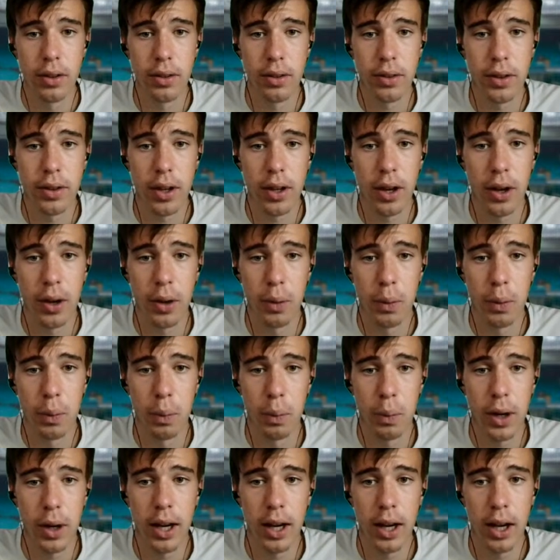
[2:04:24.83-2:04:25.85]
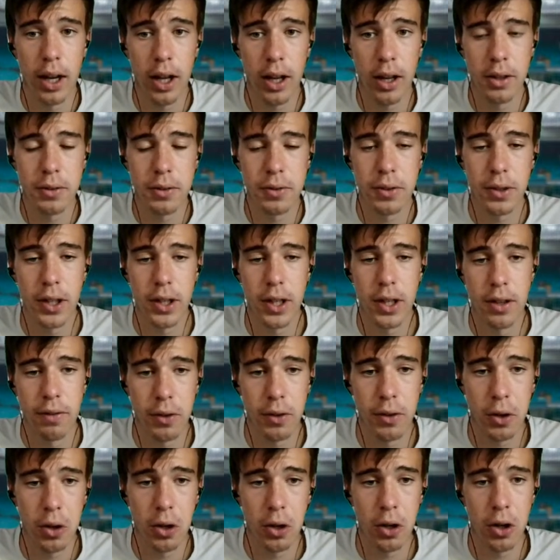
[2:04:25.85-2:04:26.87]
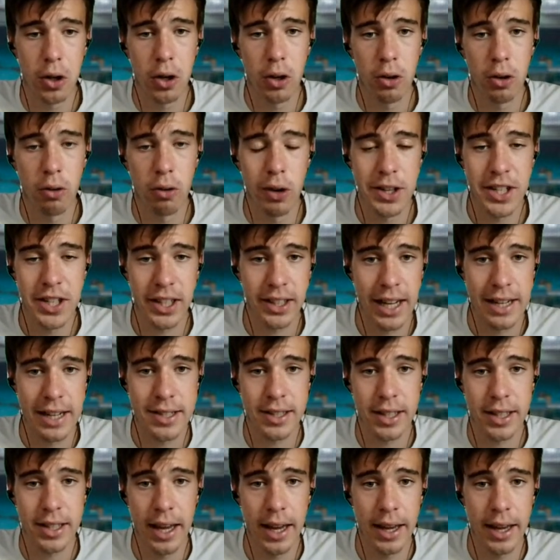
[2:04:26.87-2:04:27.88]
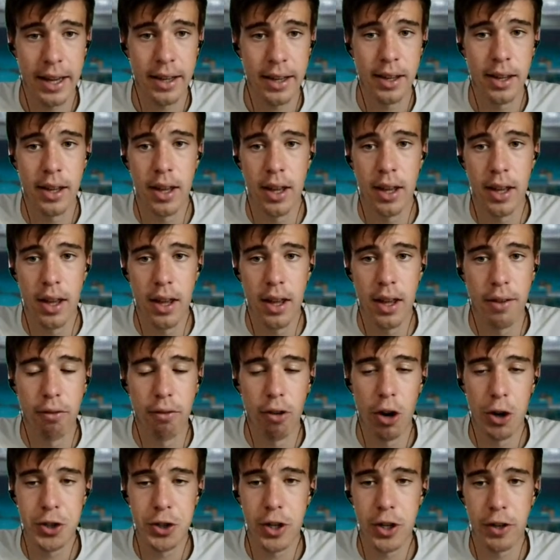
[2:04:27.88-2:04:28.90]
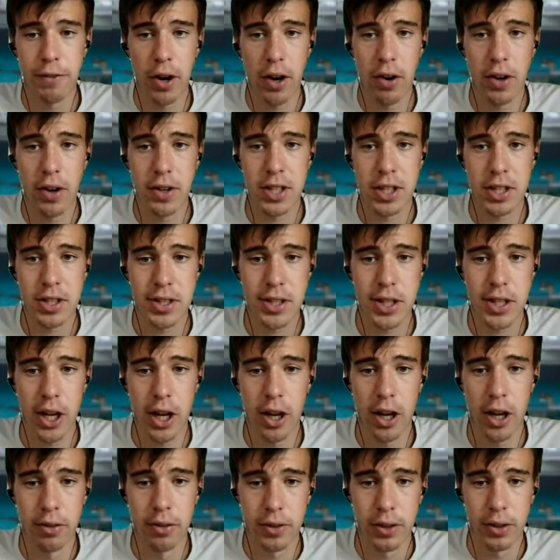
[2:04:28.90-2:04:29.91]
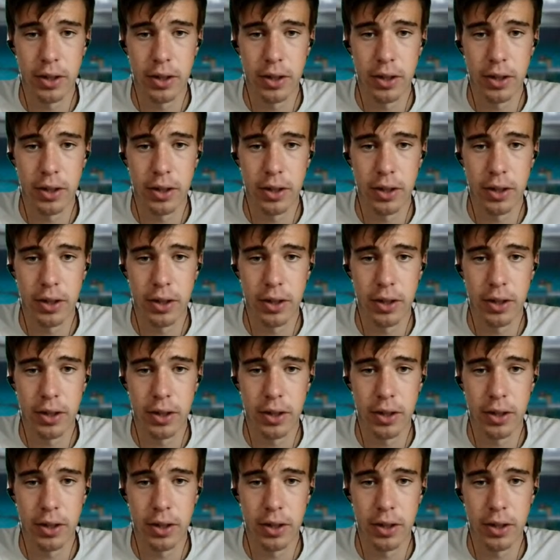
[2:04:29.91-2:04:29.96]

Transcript: So 1-love for Richard Gasquet. Roger Federer to serve.